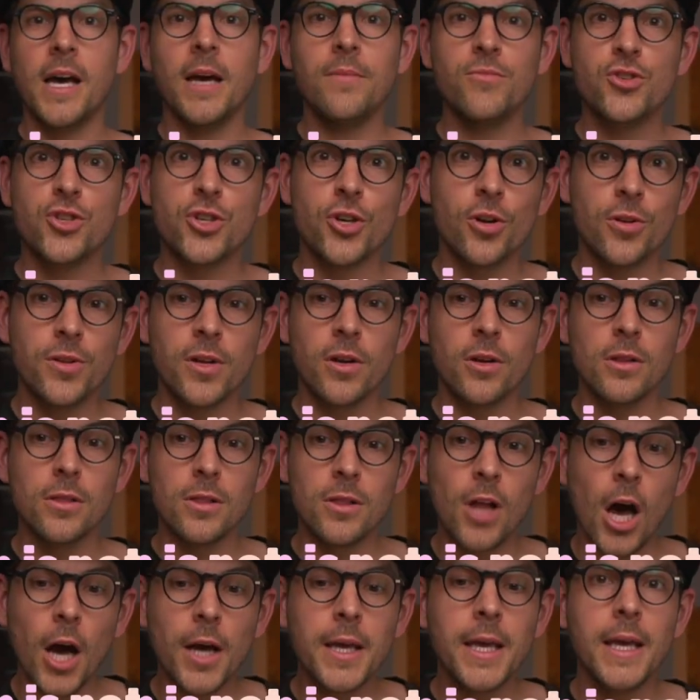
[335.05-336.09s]
I'm sure they're
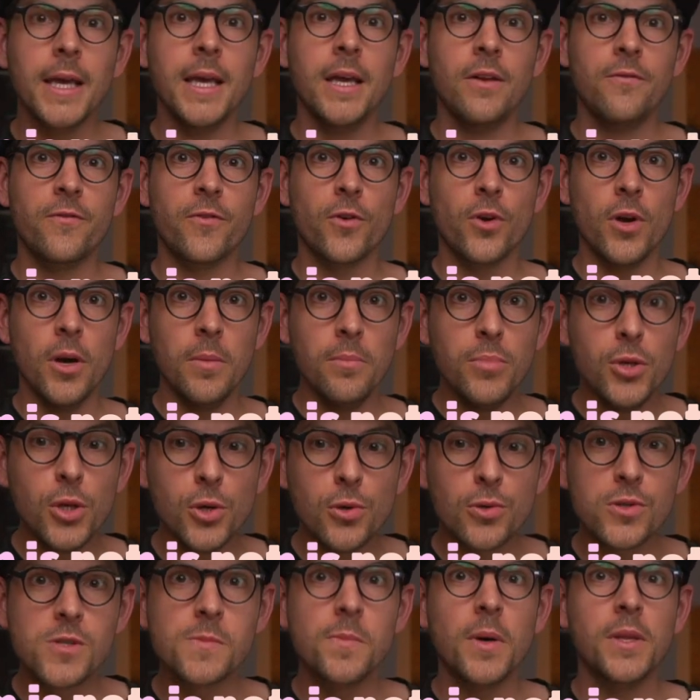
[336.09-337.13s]
logging it for
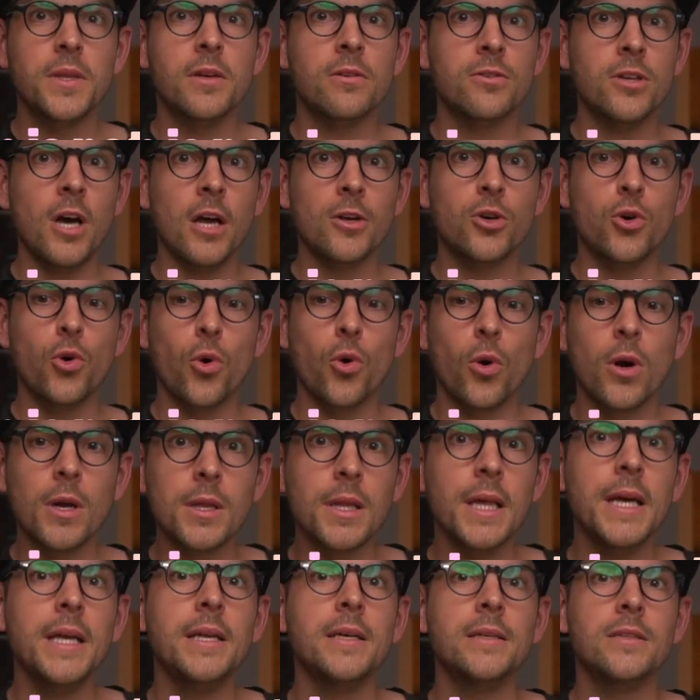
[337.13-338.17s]
abuse, but they're not
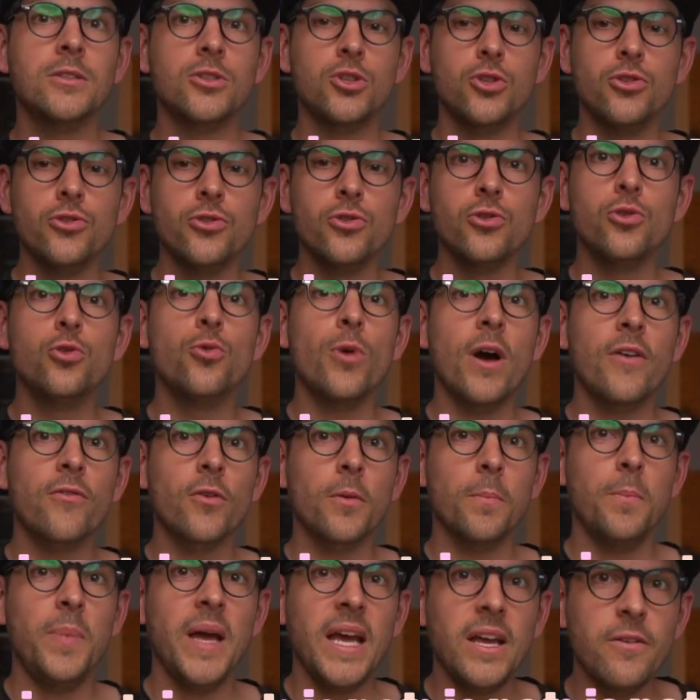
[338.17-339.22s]
correlated to
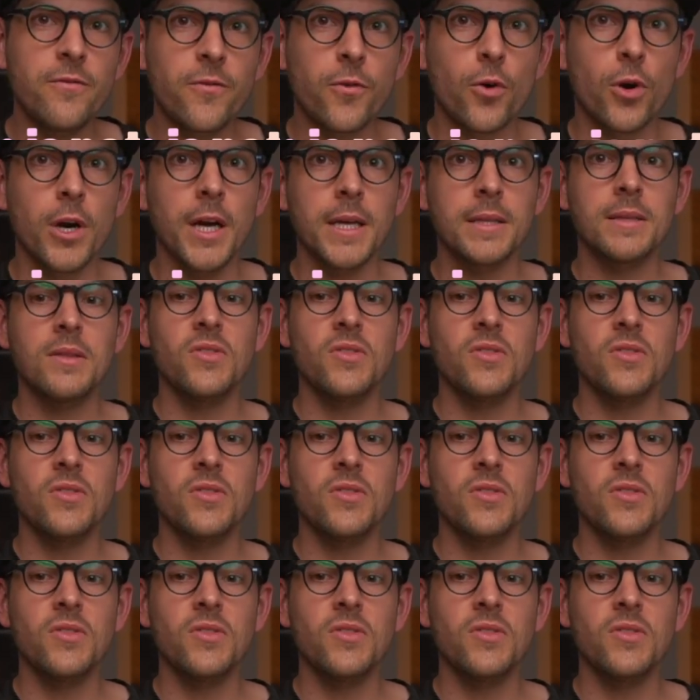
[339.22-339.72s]
whoever paid for it.